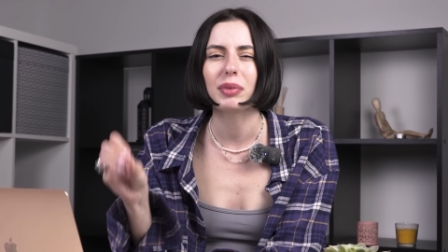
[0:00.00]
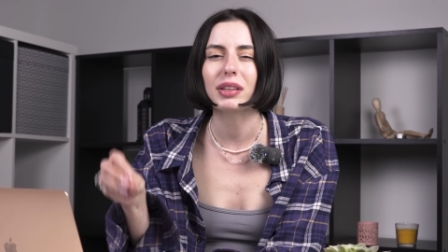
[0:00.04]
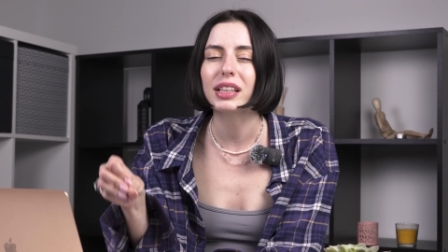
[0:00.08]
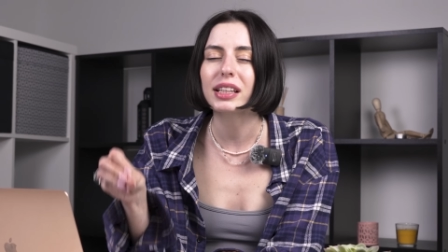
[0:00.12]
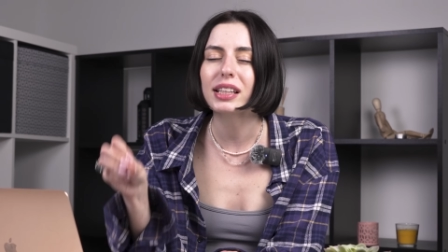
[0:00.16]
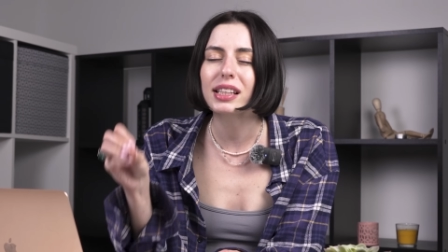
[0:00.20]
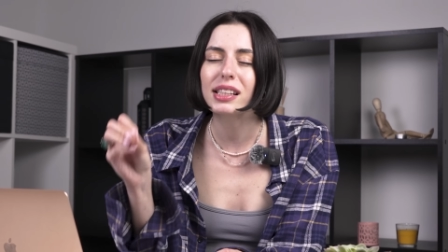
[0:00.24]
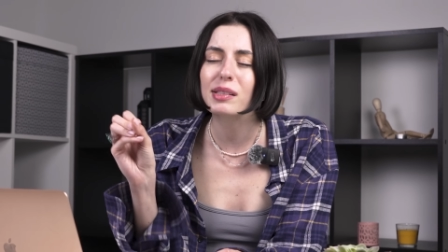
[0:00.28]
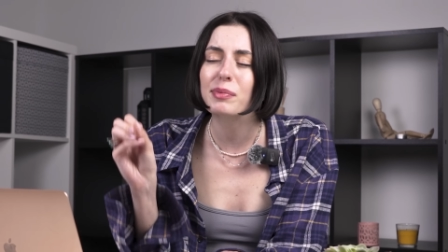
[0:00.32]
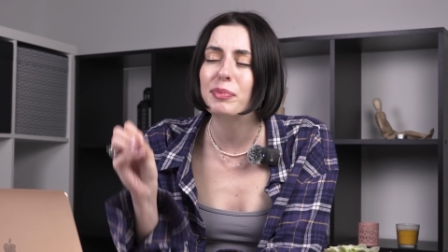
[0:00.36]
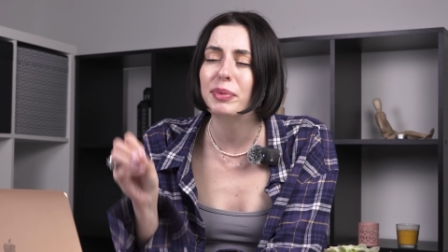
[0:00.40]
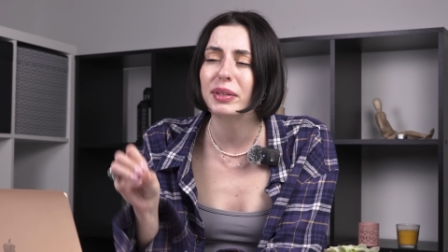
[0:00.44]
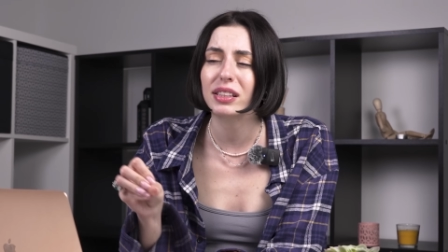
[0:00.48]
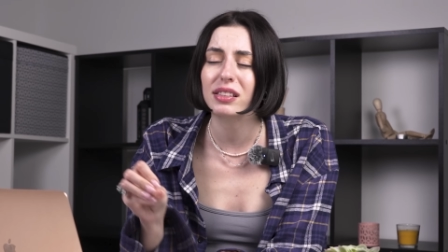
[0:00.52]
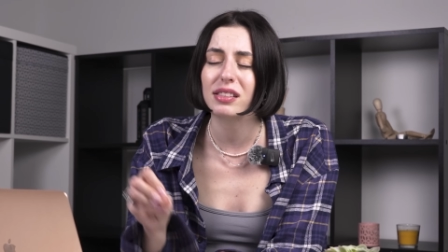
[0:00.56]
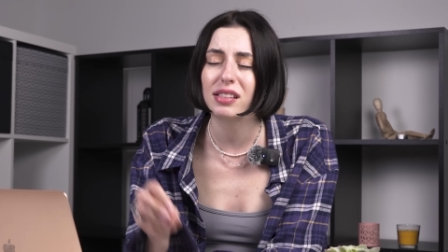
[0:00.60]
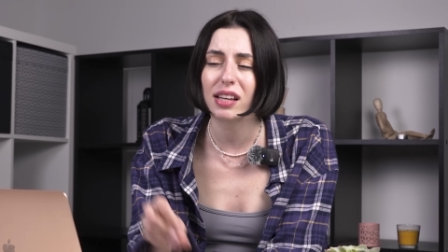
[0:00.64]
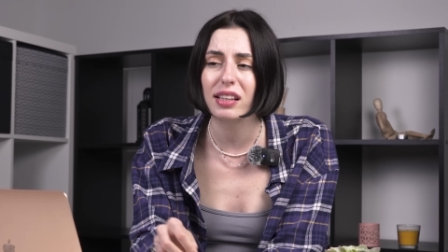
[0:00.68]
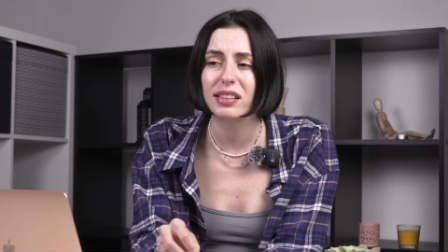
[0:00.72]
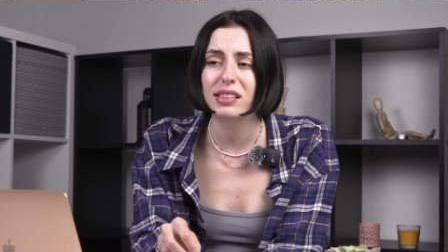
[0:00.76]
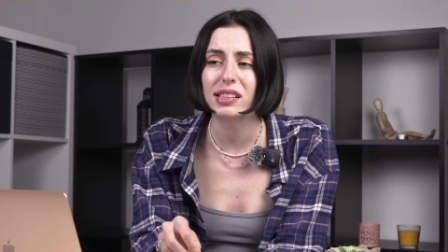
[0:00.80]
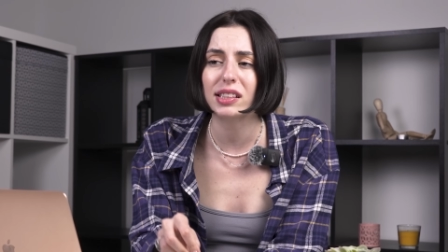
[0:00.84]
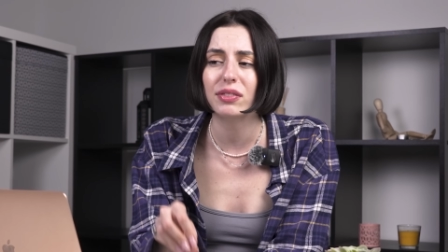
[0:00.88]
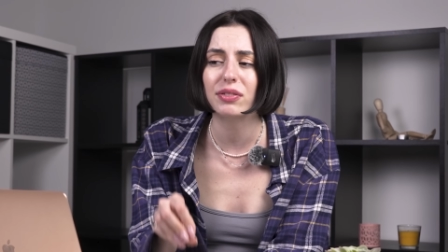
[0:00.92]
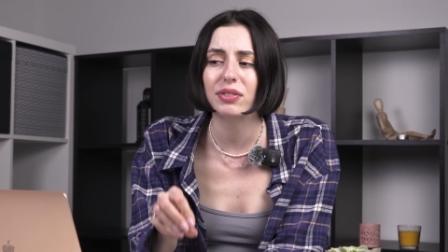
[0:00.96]
Please be
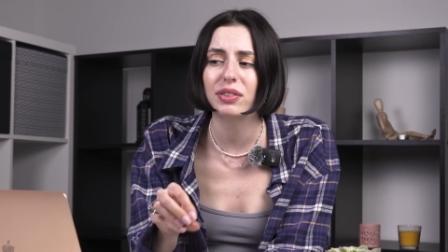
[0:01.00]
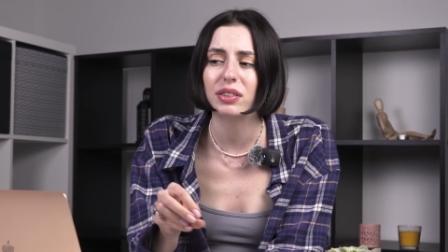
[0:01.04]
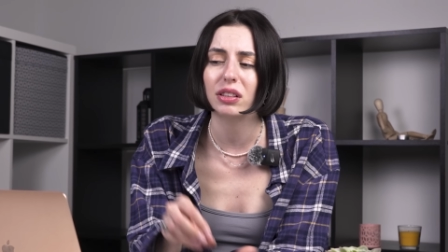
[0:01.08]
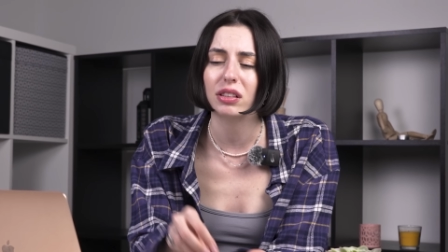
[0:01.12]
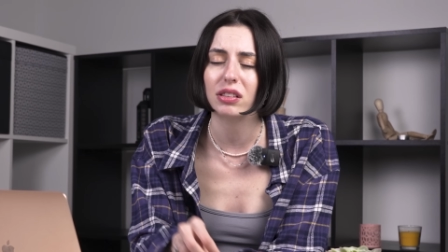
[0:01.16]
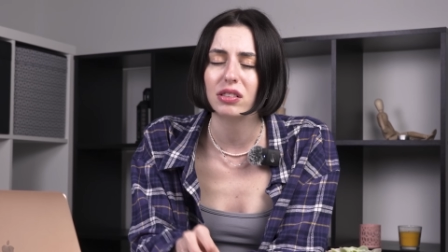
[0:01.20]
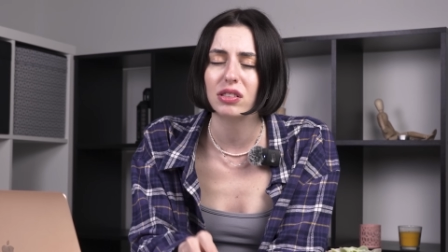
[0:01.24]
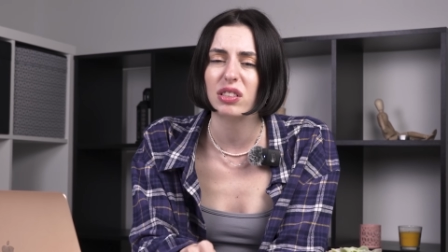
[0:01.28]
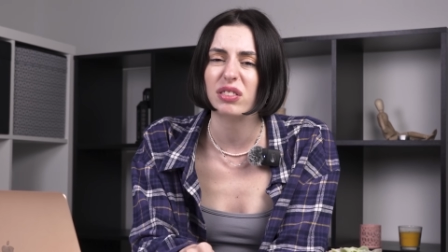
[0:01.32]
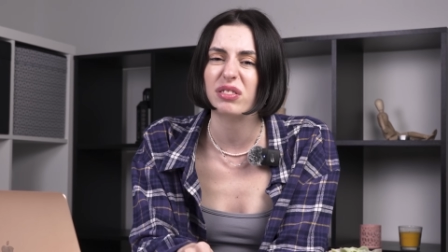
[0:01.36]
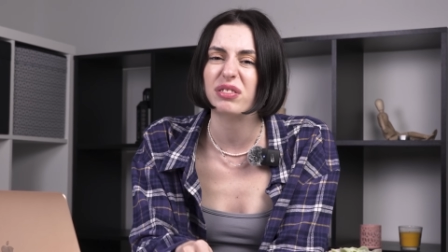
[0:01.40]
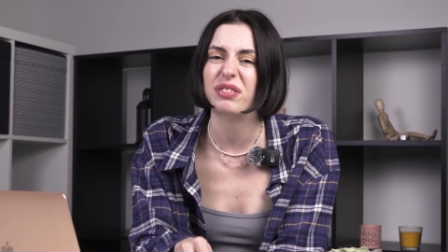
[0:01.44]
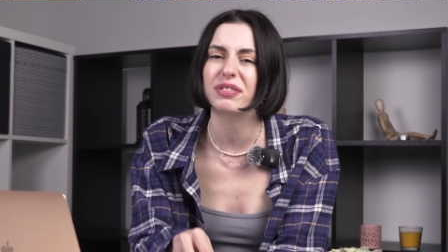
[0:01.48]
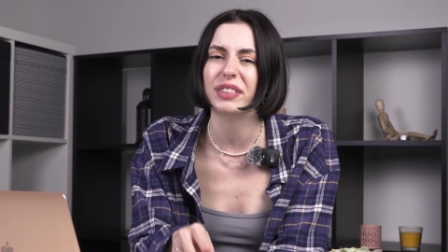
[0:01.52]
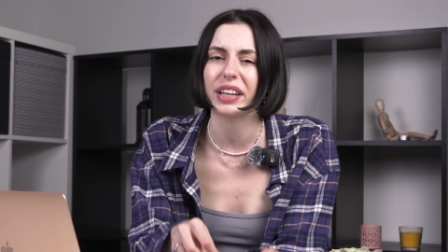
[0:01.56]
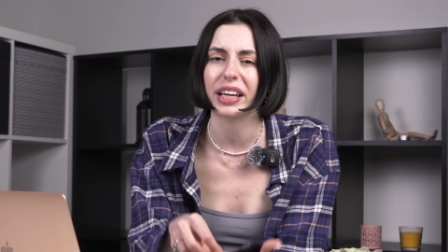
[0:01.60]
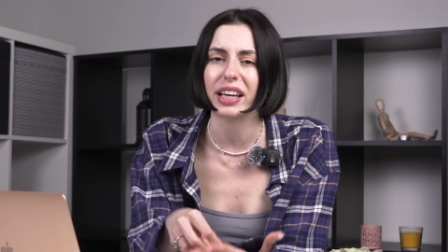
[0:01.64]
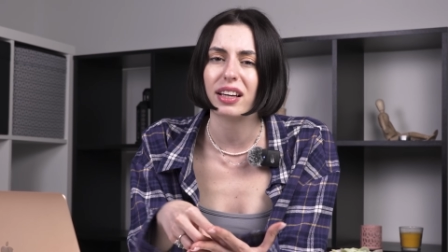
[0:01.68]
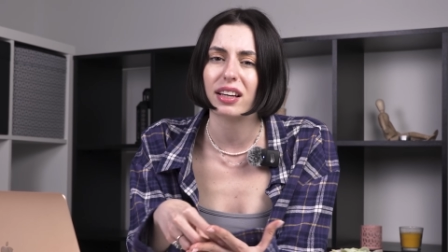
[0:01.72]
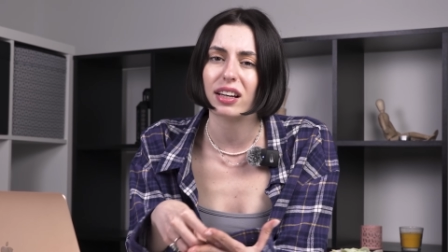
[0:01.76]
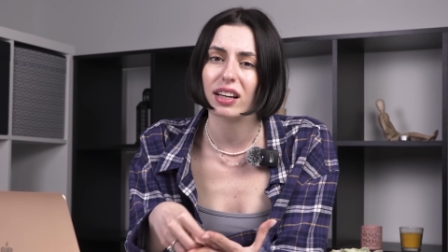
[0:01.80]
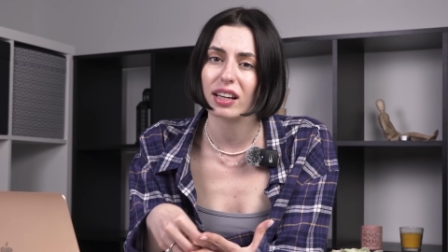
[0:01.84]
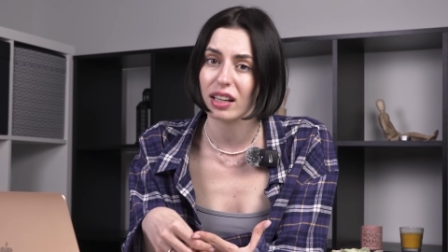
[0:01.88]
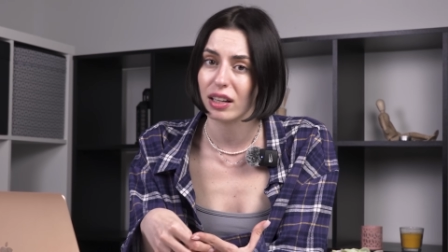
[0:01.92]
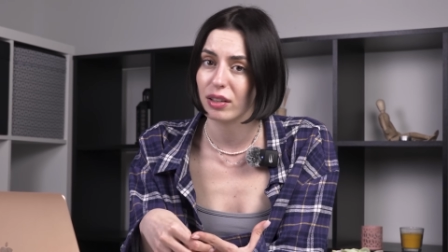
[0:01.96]
attentive, lots of
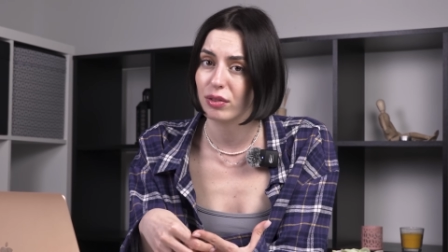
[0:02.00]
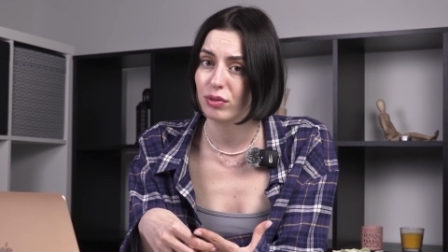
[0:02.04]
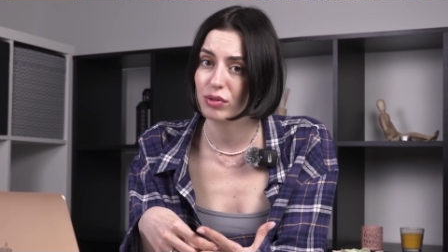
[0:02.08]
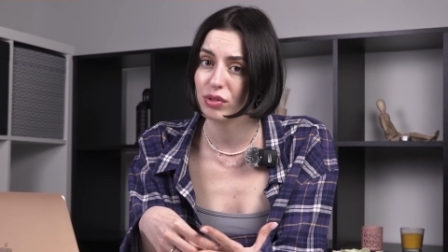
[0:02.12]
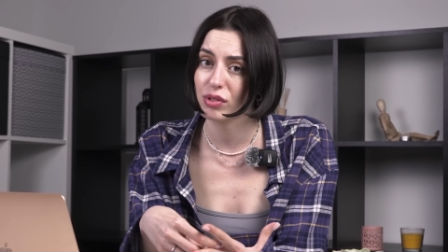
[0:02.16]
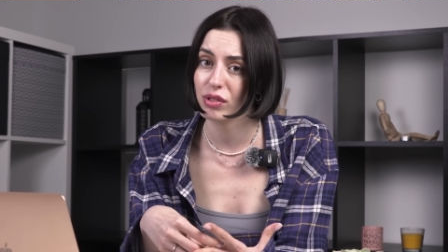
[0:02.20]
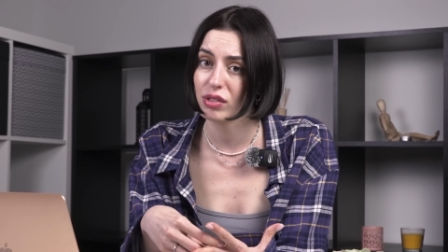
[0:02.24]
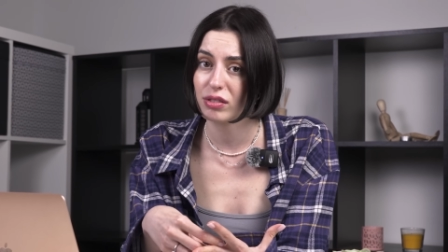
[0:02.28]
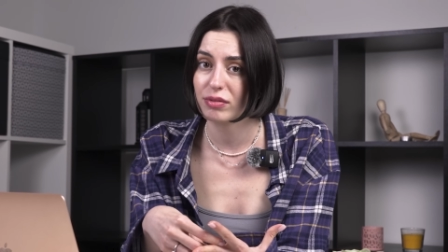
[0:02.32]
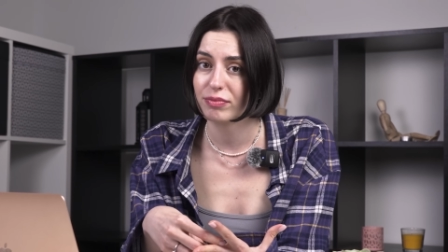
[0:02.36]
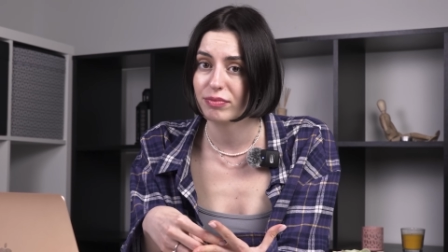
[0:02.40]
fake accounts.